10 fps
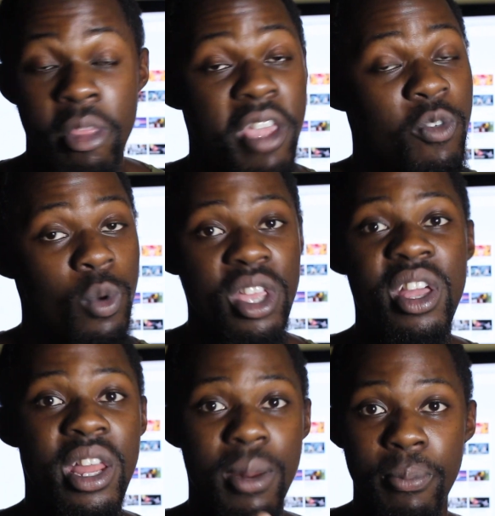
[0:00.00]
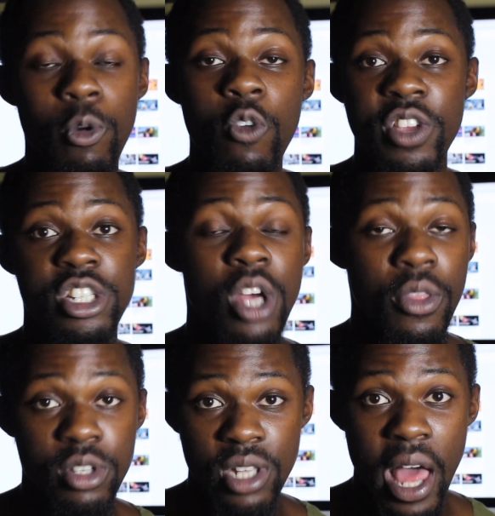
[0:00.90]
if we can't improve each
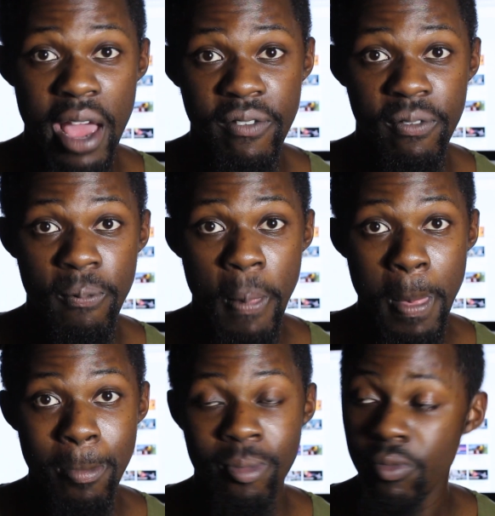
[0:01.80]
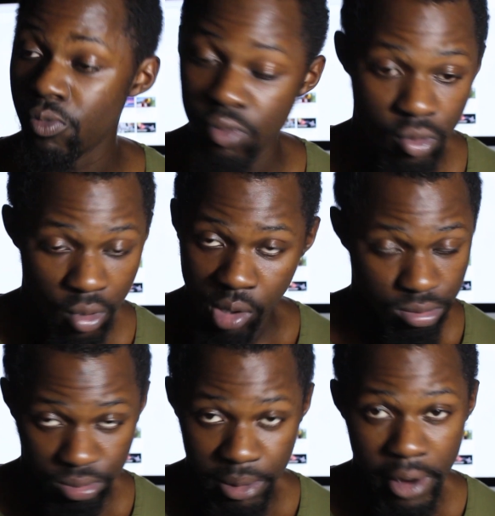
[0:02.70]
other's life,
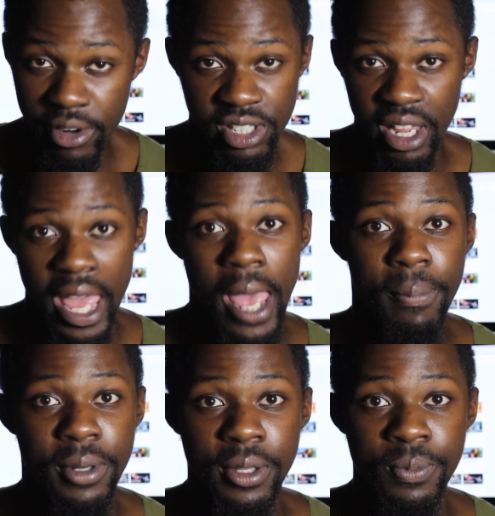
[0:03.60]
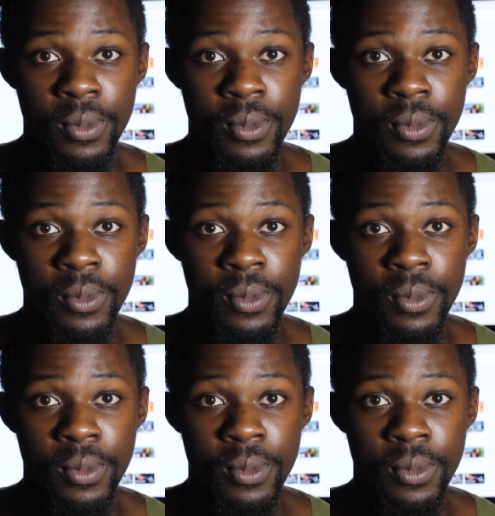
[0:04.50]
marriage ain't happening.